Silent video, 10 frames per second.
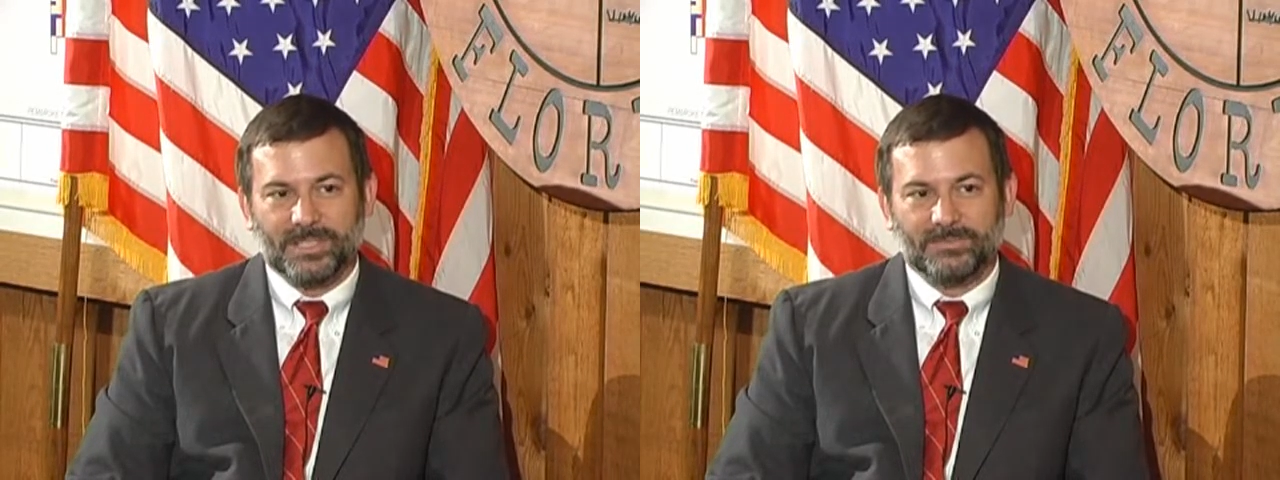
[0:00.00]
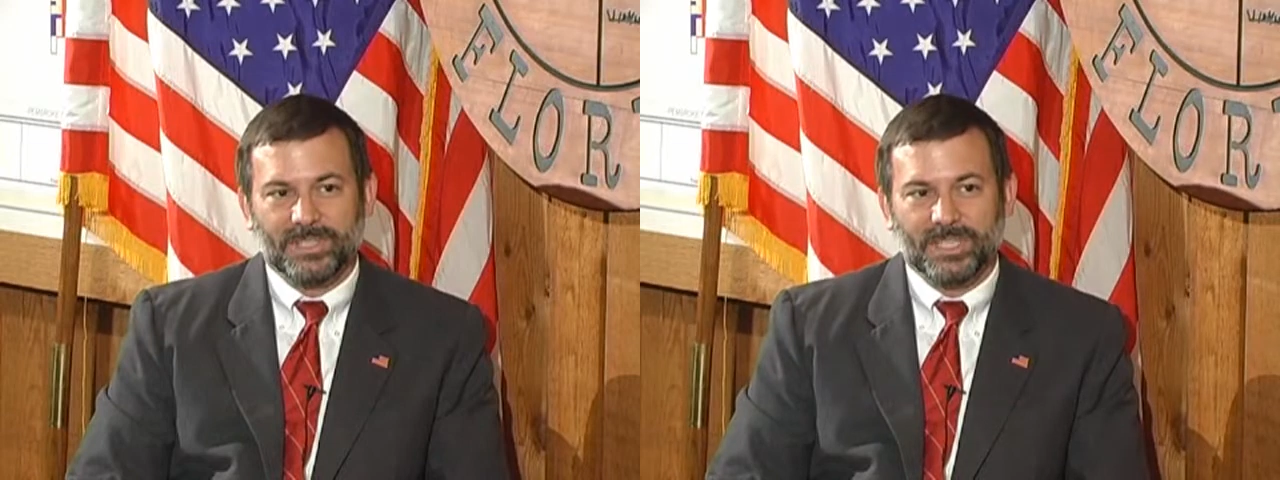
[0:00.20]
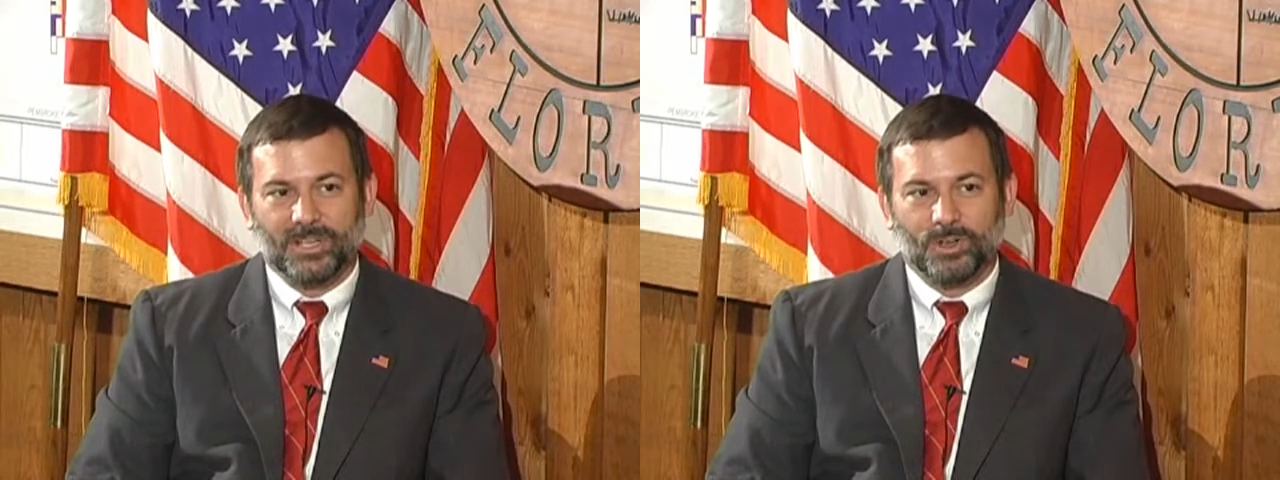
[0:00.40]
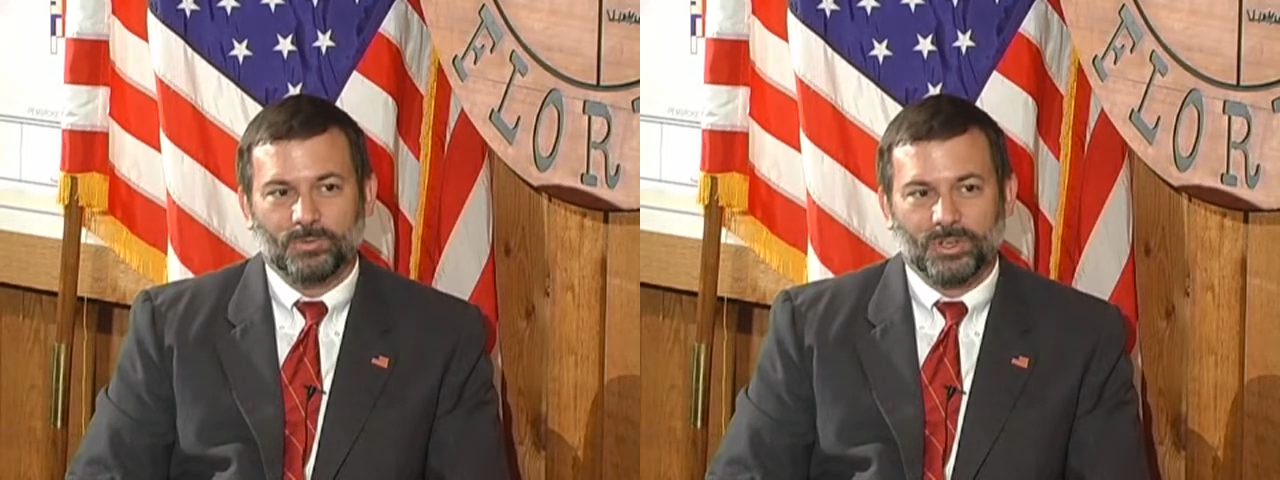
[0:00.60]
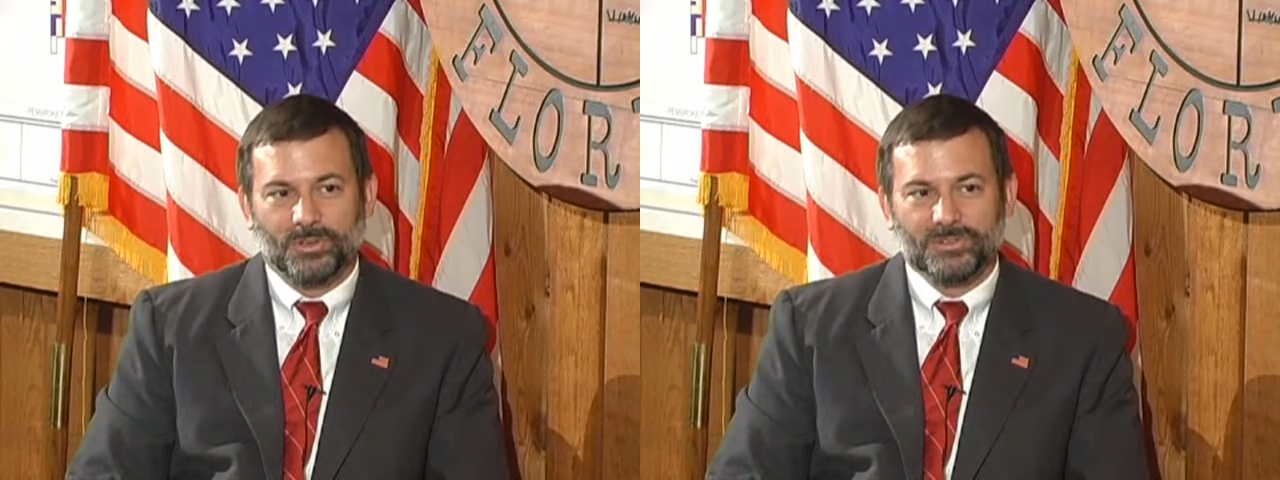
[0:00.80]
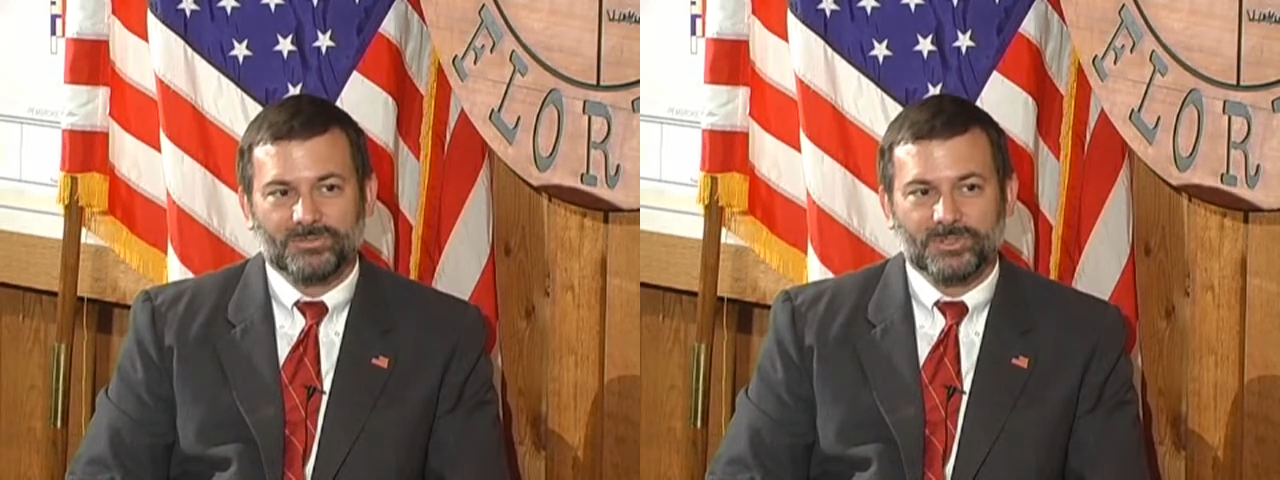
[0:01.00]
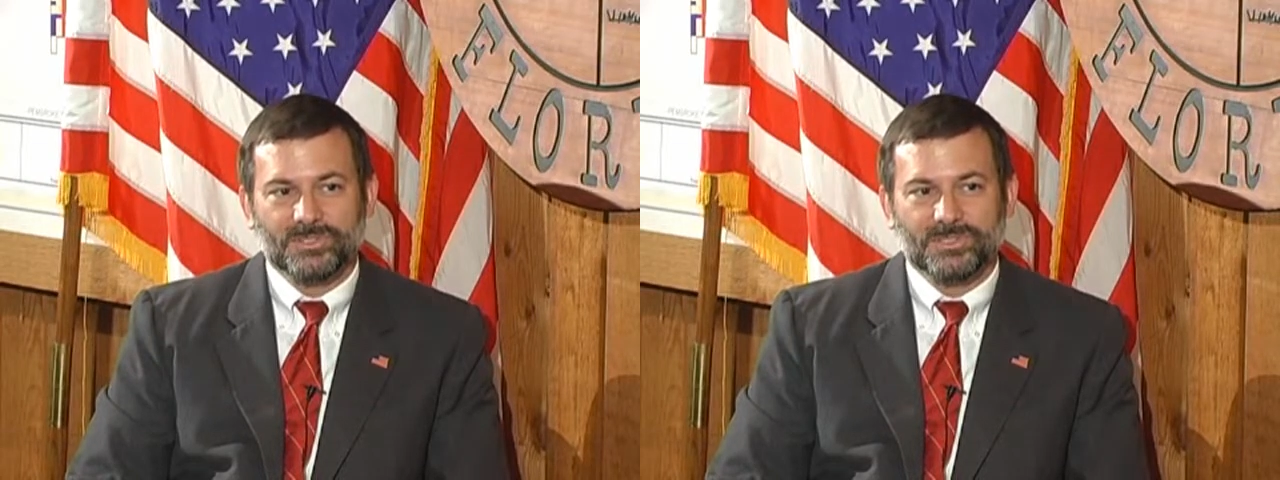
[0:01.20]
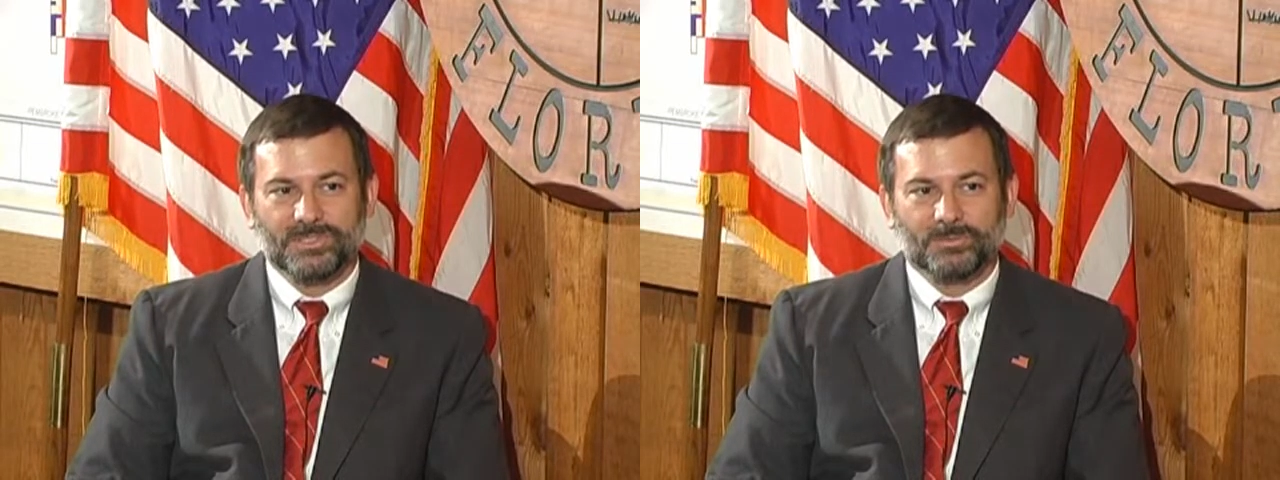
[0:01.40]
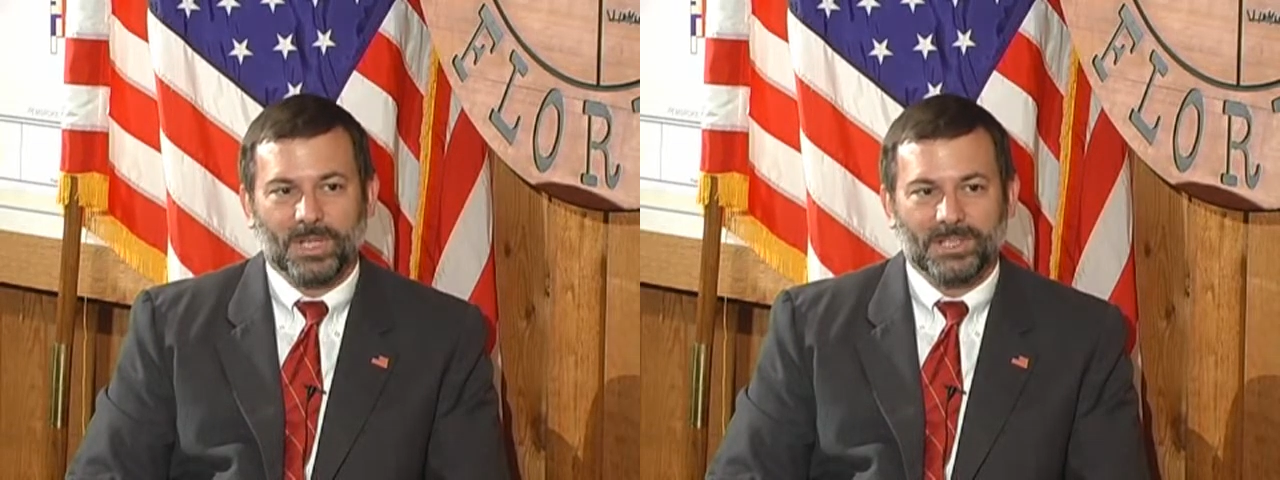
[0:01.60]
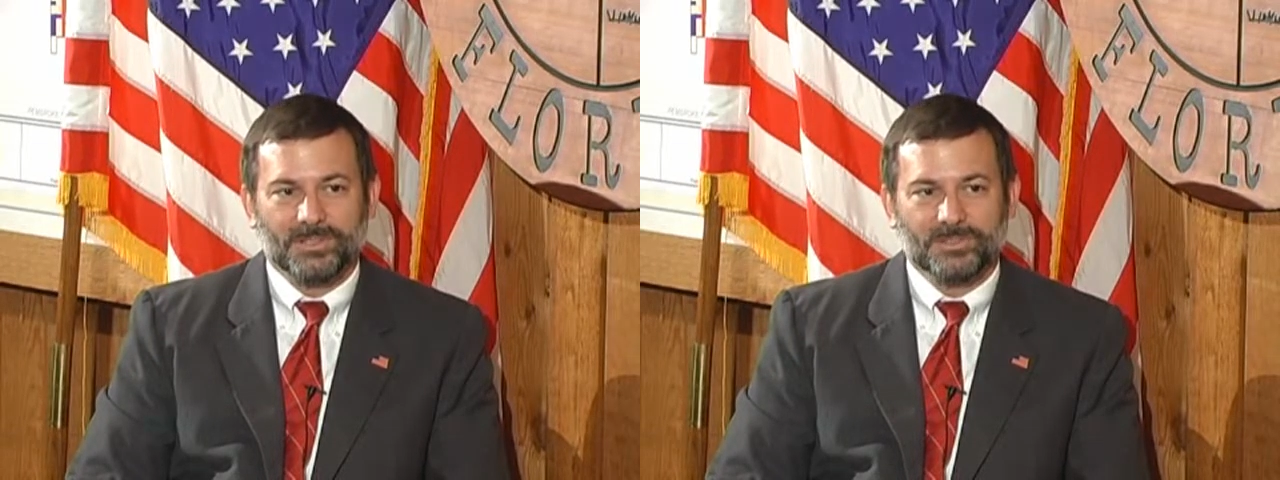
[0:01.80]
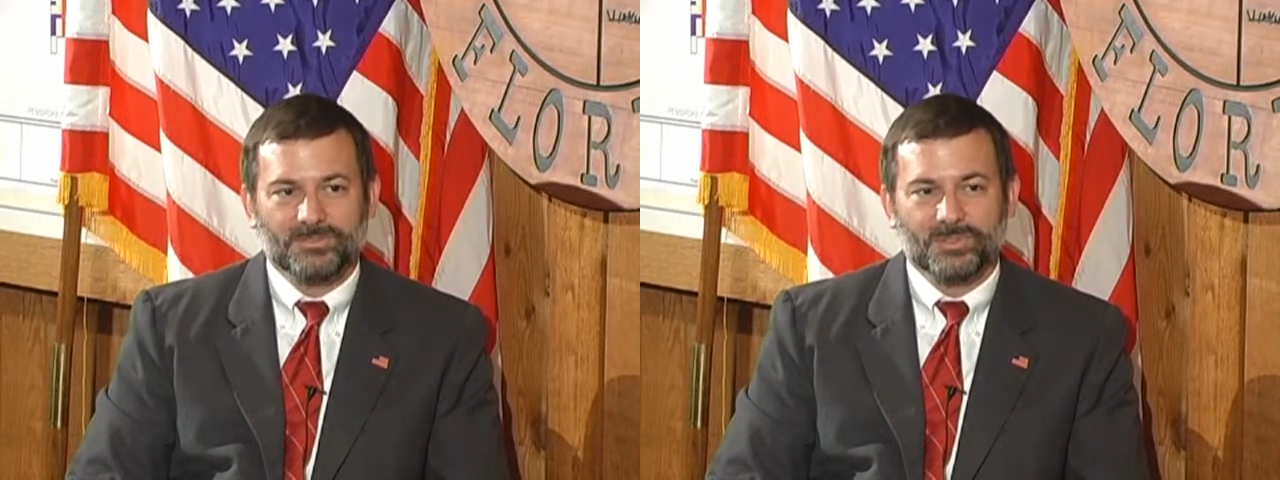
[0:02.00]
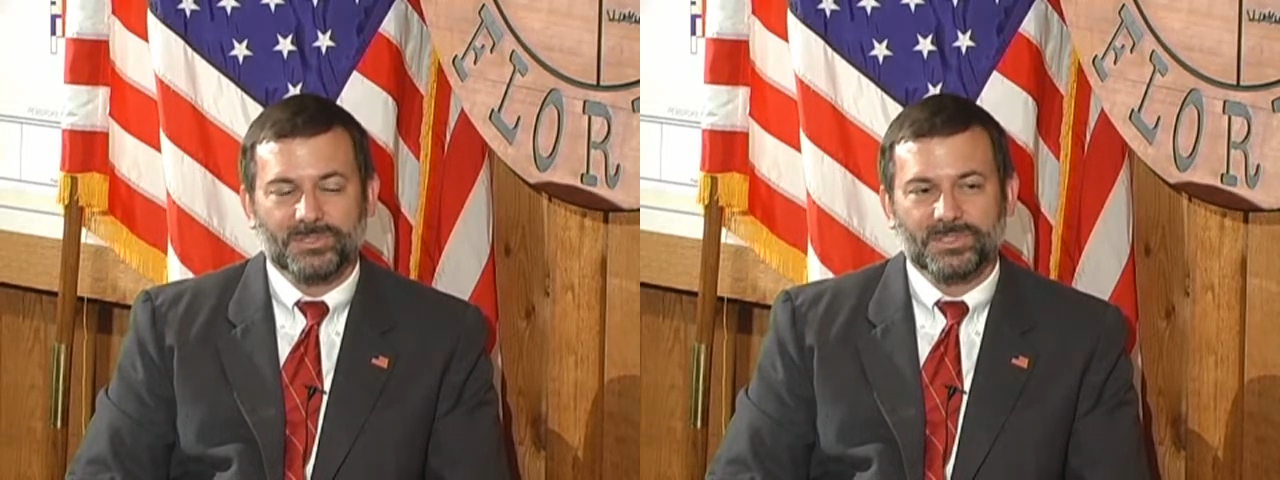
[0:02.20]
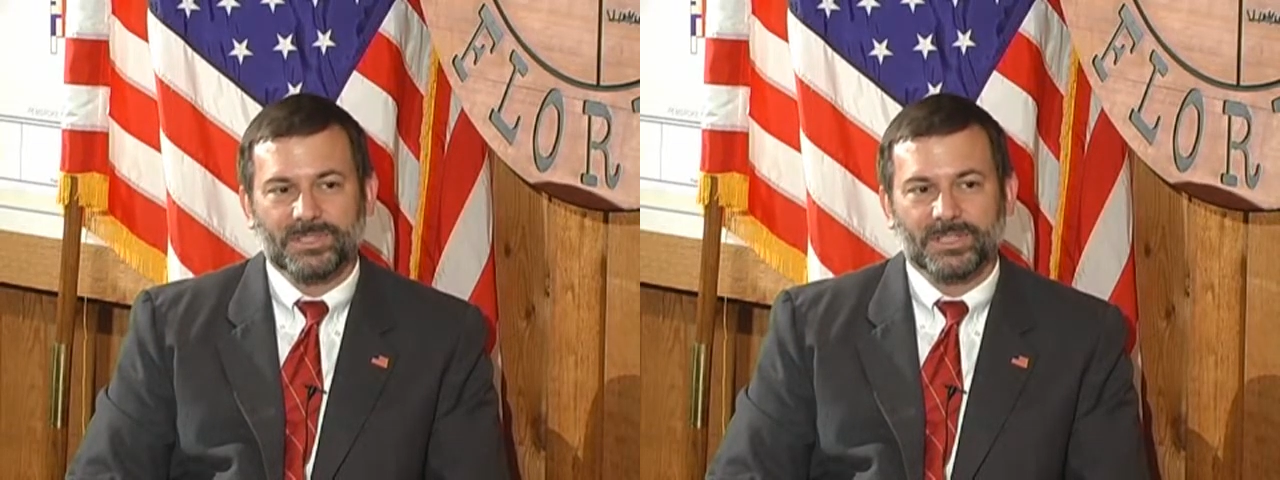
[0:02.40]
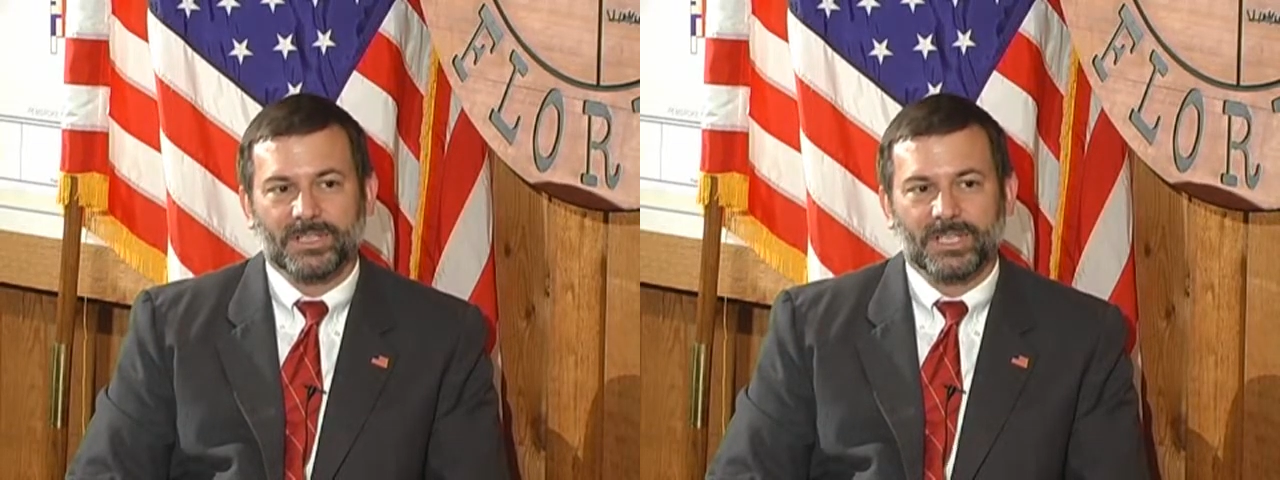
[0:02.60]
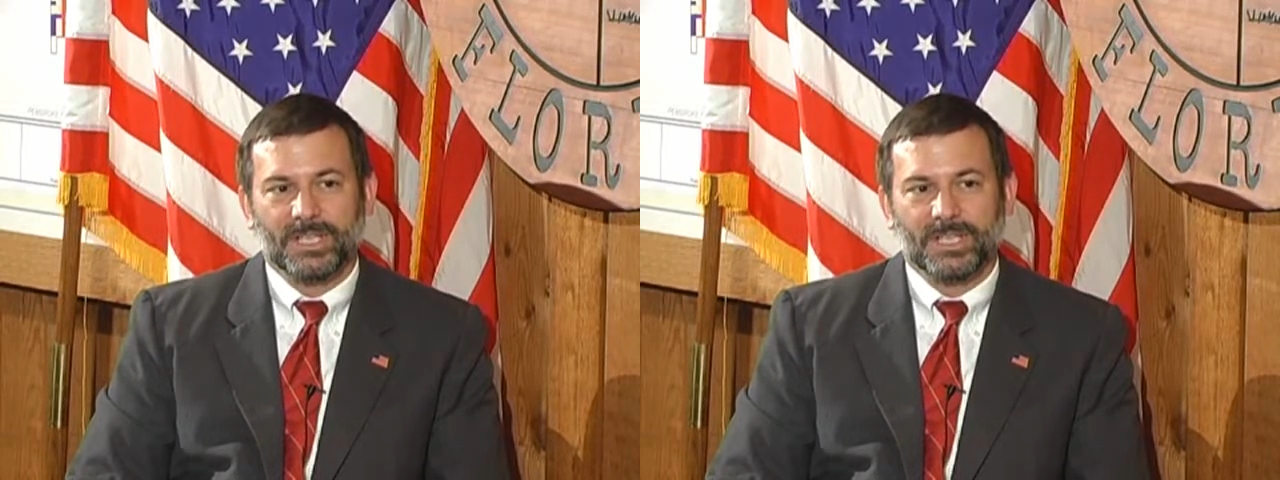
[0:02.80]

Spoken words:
of the homeowners versus the renters versus the